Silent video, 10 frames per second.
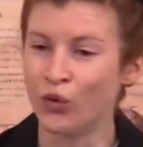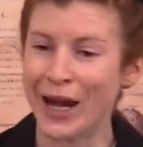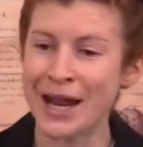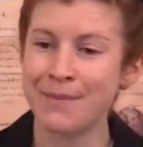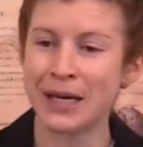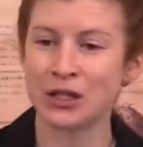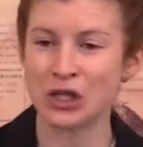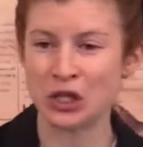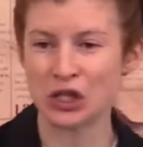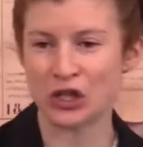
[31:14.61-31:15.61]

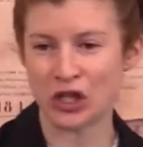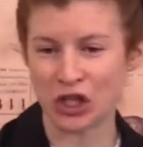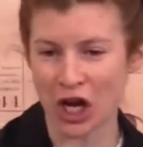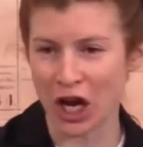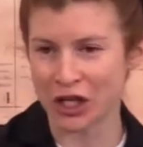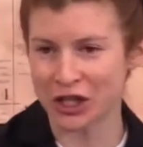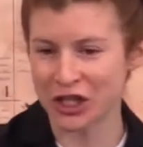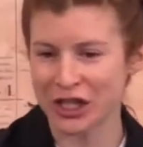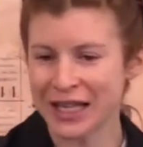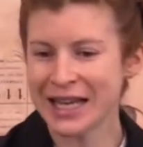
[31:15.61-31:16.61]
Rebuild the
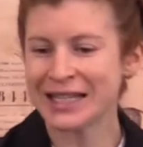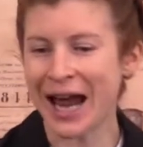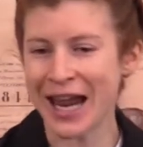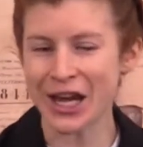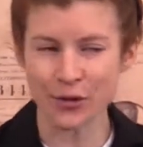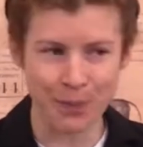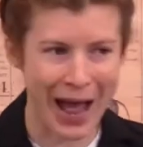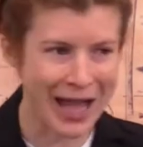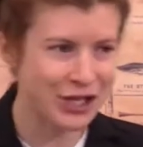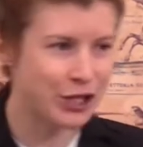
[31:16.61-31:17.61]
church. Take it
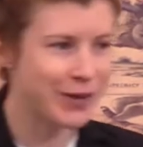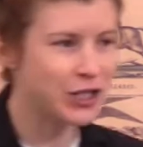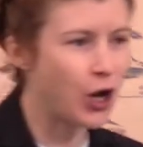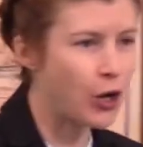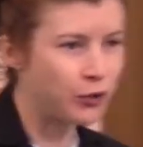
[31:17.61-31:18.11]
back to its